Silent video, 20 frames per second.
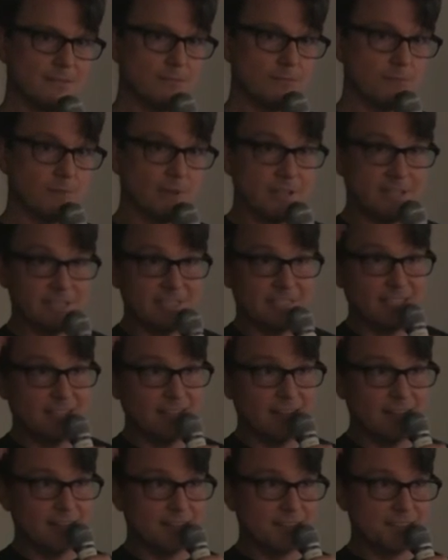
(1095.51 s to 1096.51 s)
Right.
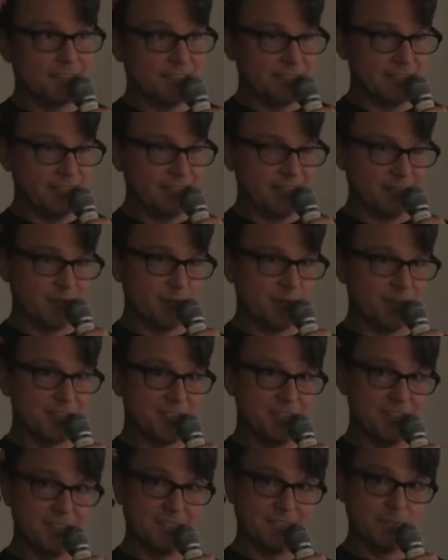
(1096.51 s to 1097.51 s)
Uh, so the, yeah, the
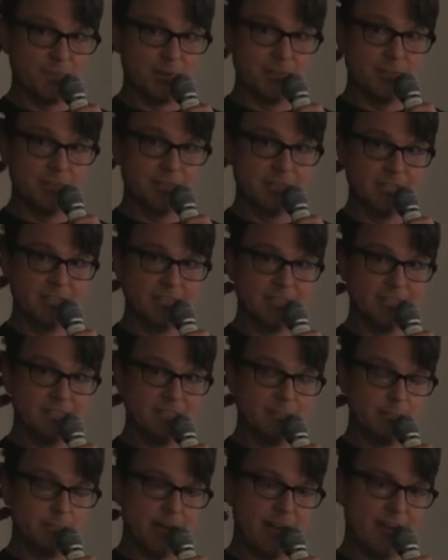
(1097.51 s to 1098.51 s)
question is whether the,
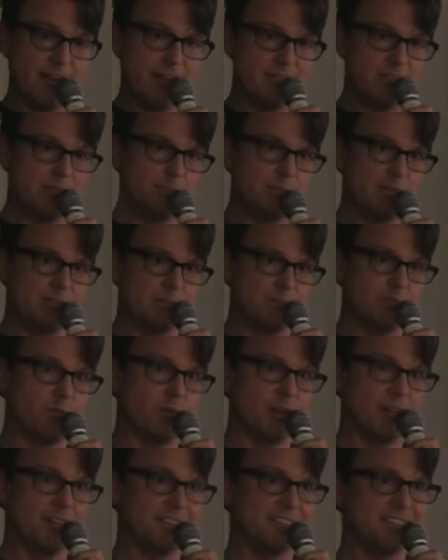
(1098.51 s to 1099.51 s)
the buyer having to put up
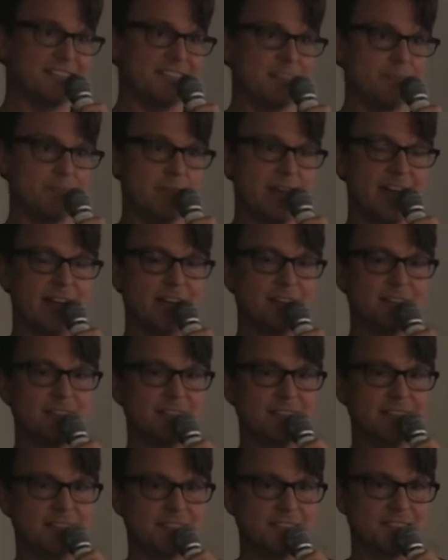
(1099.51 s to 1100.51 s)
twice the amount
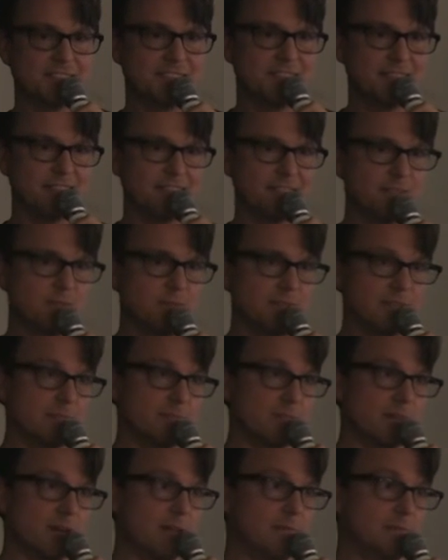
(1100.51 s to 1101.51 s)
is, is one of the
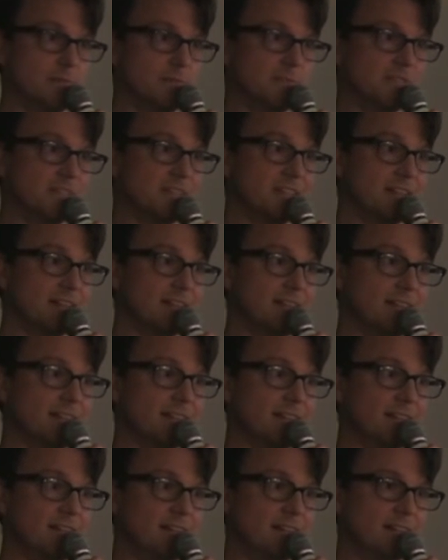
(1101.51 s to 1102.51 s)
problems.
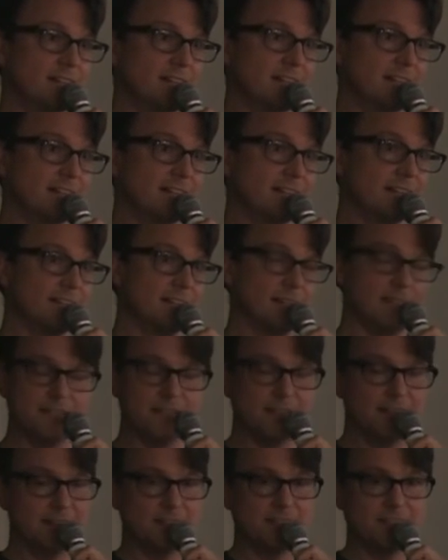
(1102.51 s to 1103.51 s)
Uh,
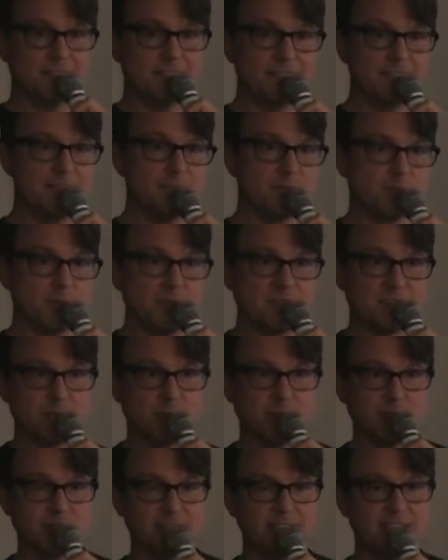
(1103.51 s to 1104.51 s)
it, seems
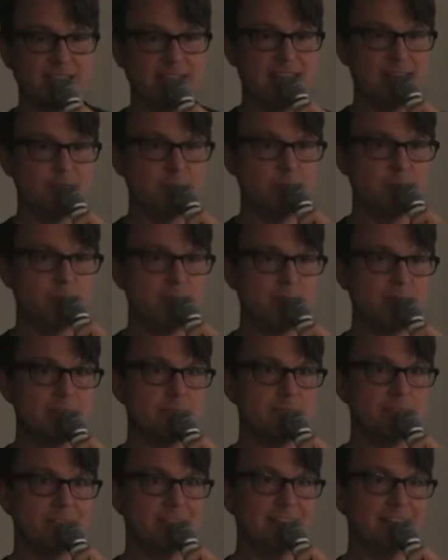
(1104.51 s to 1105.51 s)
reasonable that that might
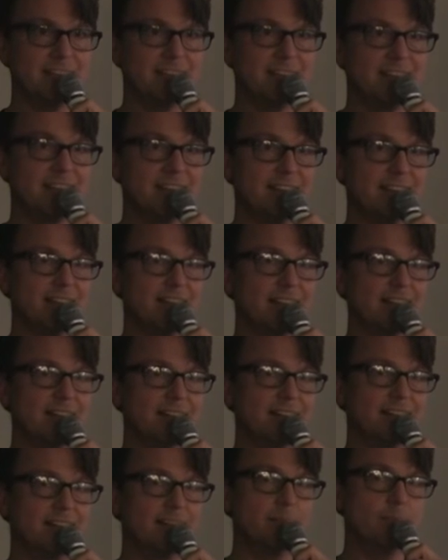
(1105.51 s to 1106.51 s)
be
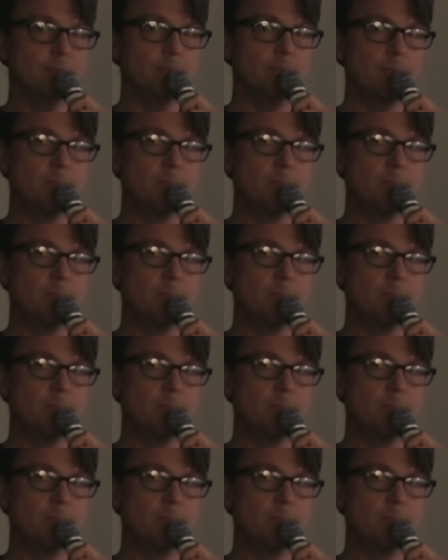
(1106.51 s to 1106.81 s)
um,